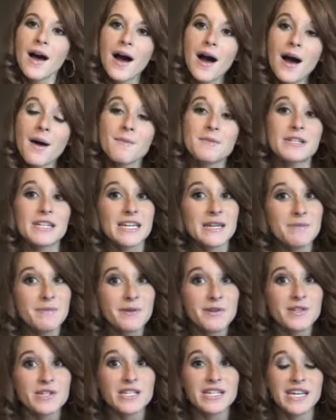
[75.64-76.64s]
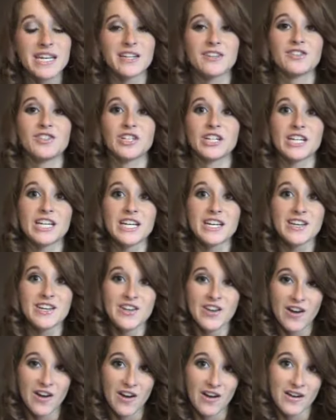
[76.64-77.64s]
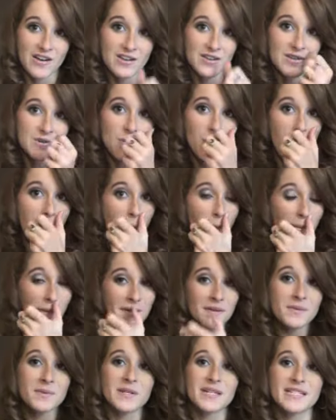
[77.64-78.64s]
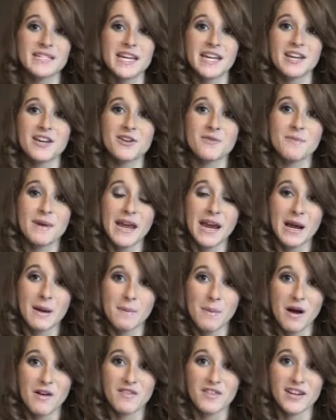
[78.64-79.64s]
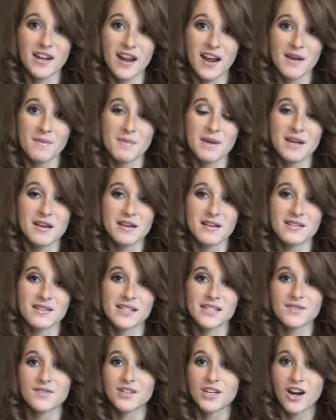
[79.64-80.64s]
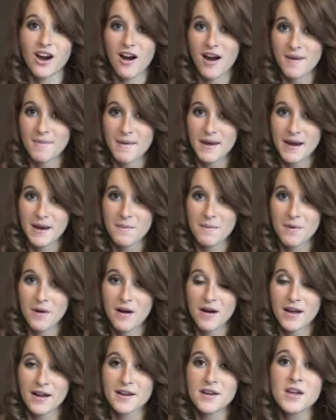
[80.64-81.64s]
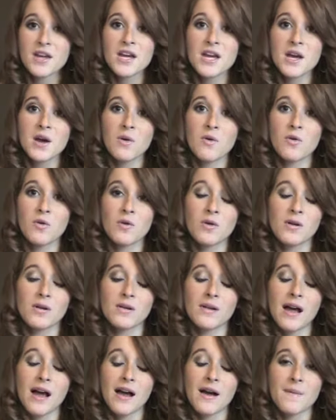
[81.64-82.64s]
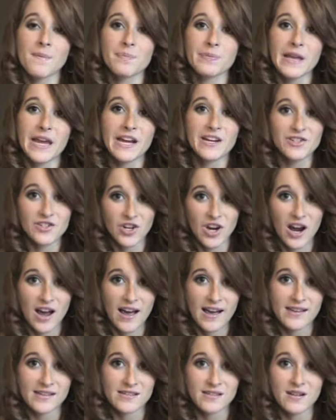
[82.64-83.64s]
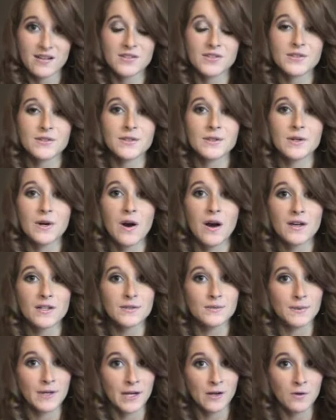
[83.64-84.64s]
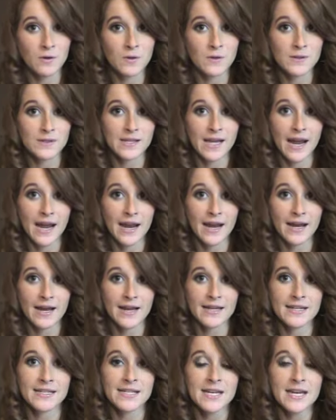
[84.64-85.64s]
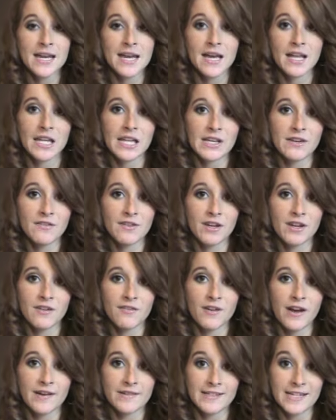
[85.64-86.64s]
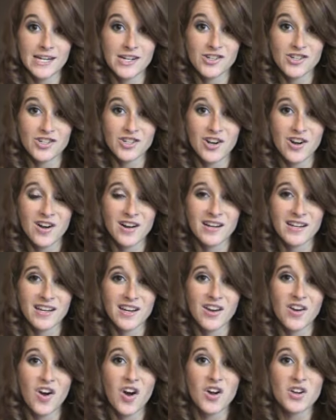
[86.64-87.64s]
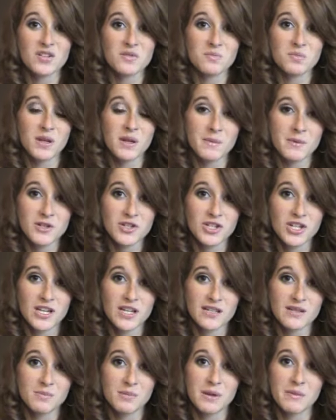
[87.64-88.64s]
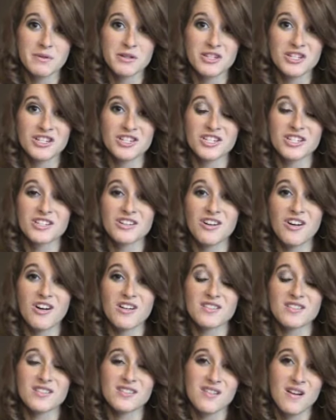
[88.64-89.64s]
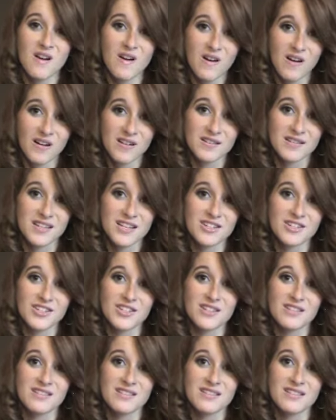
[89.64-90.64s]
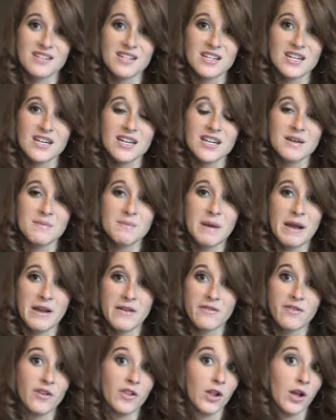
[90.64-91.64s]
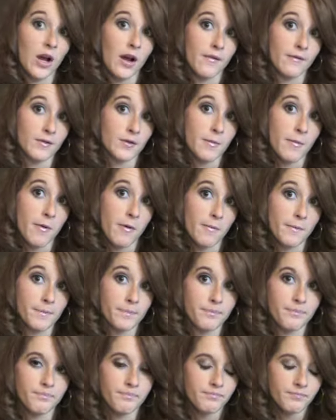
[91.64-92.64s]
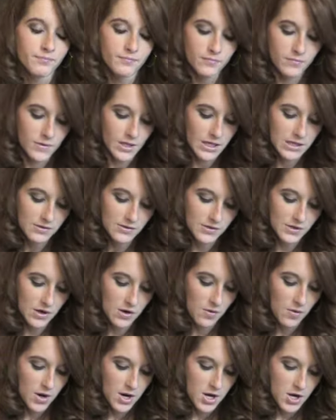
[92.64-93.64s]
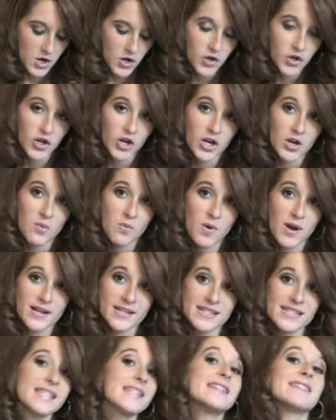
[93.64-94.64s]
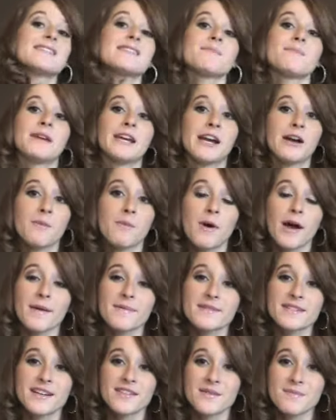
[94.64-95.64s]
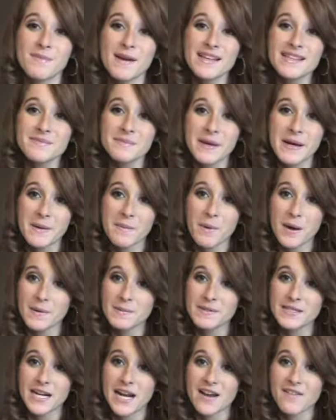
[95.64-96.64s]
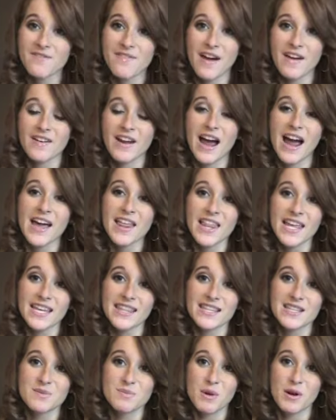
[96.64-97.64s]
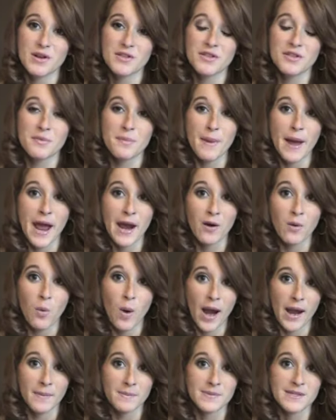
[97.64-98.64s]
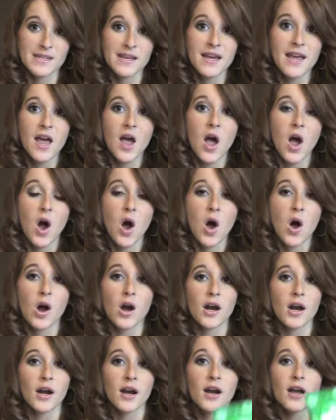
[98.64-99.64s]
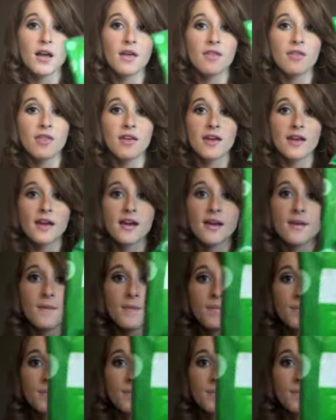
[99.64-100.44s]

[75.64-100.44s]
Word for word: um, to keep your skin looking young, you always want to take your makeup off at night because leaving your eye makeup on will um, age your eyes and also cause wrinkles and leaving foundation on can cause blemishes. Blemishes can cause scars and just make you feel uncomfortable. So you're going to want to get some makeup wipes. Now the best makeup wipes that I found, I like these better than the MAC wipes, are the